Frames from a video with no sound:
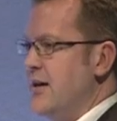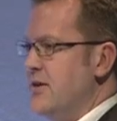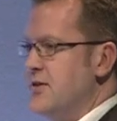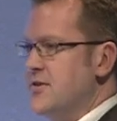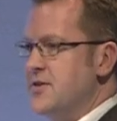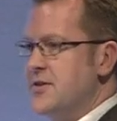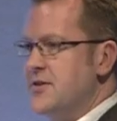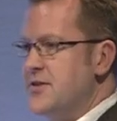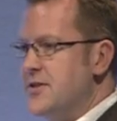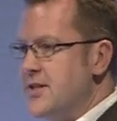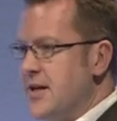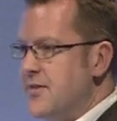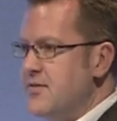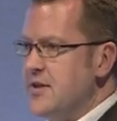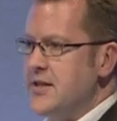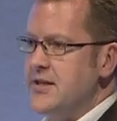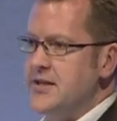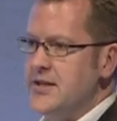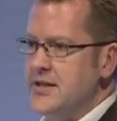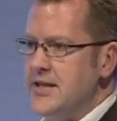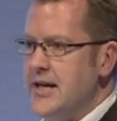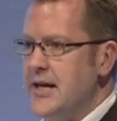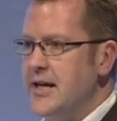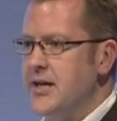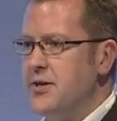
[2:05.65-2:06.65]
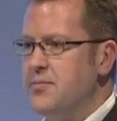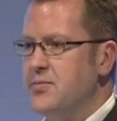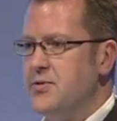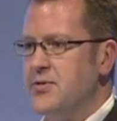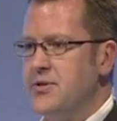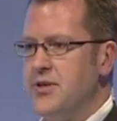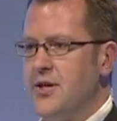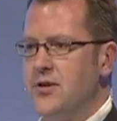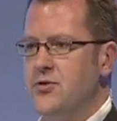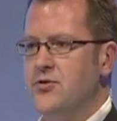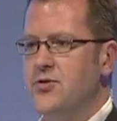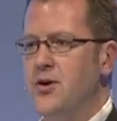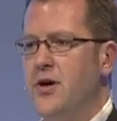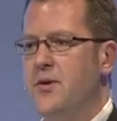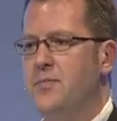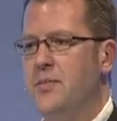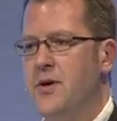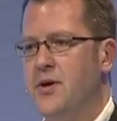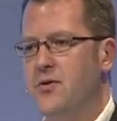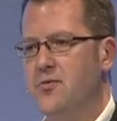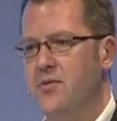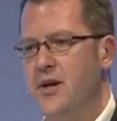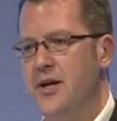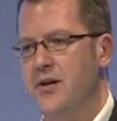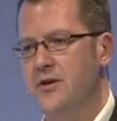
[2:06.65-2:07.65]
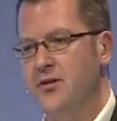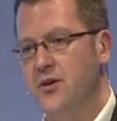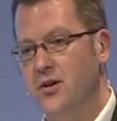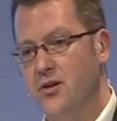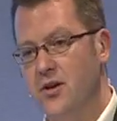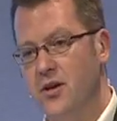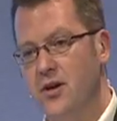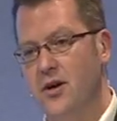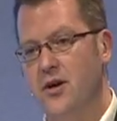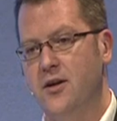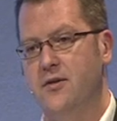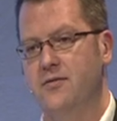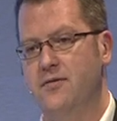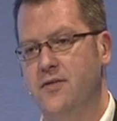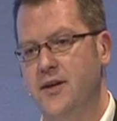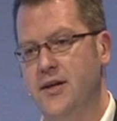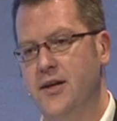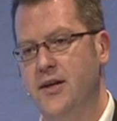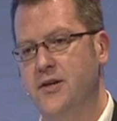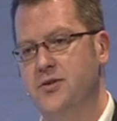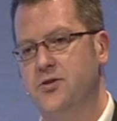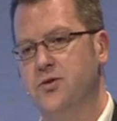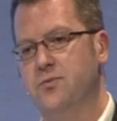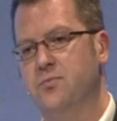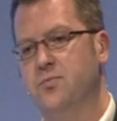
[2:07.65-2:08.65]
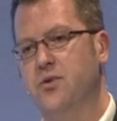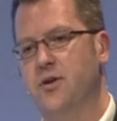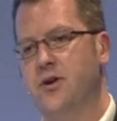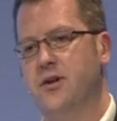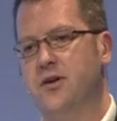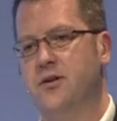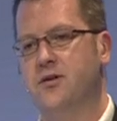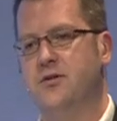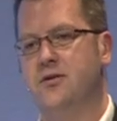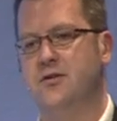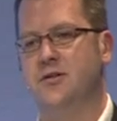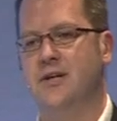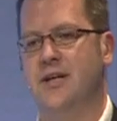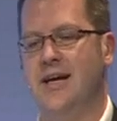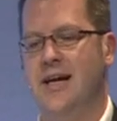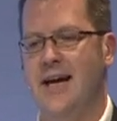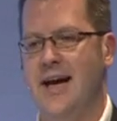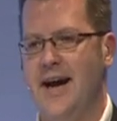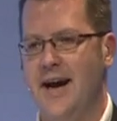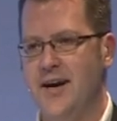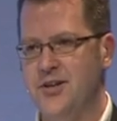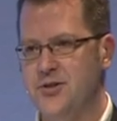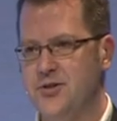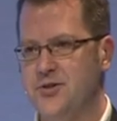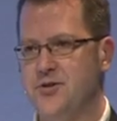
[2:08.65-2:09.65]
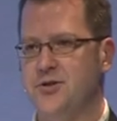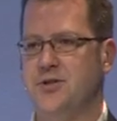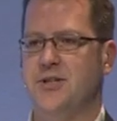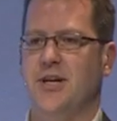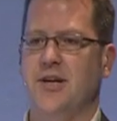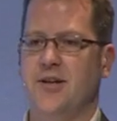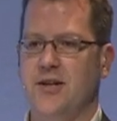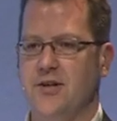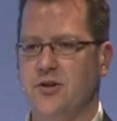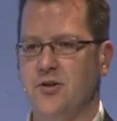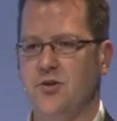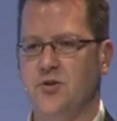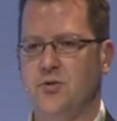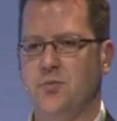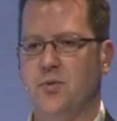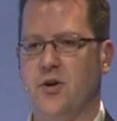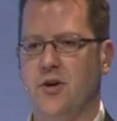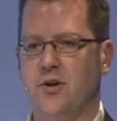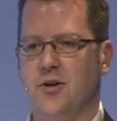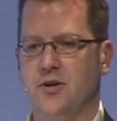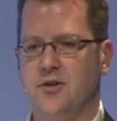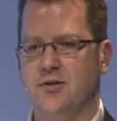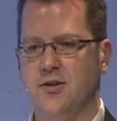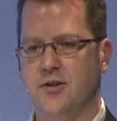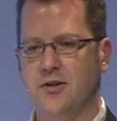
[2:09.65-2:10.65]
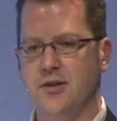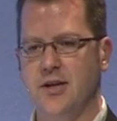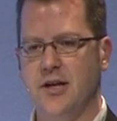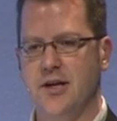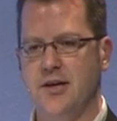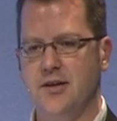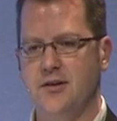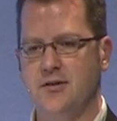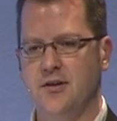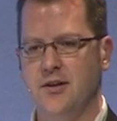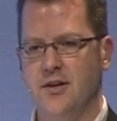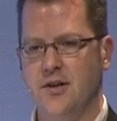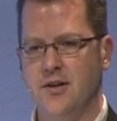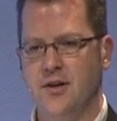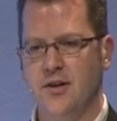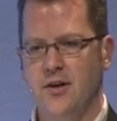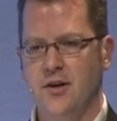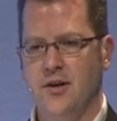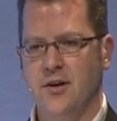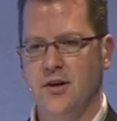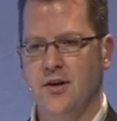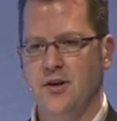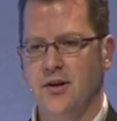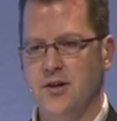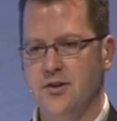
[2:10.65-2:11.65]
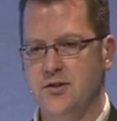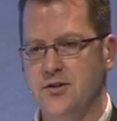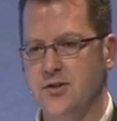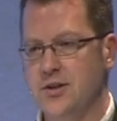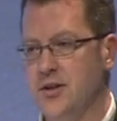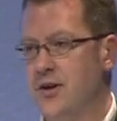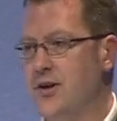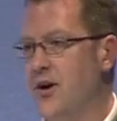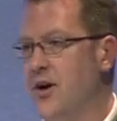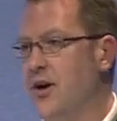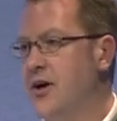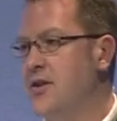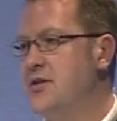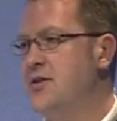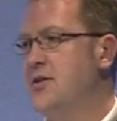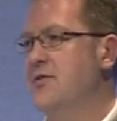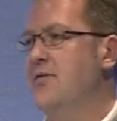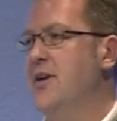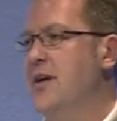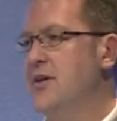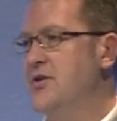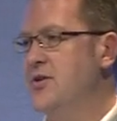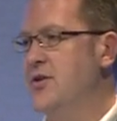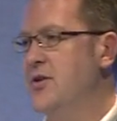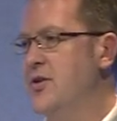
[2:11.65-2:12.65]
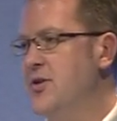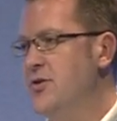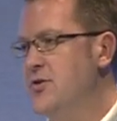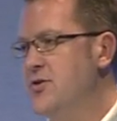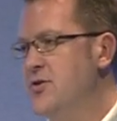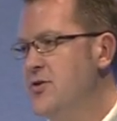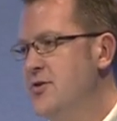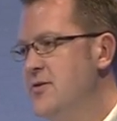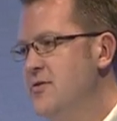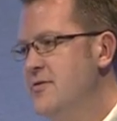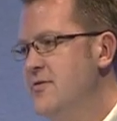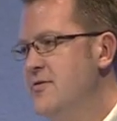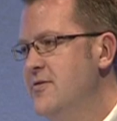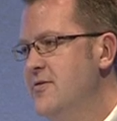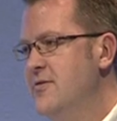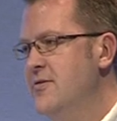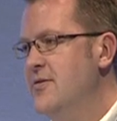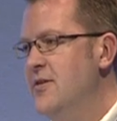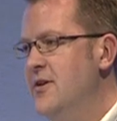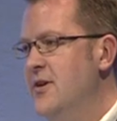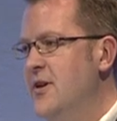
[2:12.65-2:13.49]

There's a 70 to 90% dropout rate in a lot of financial products as you're selling those products online. There's the cost of execution.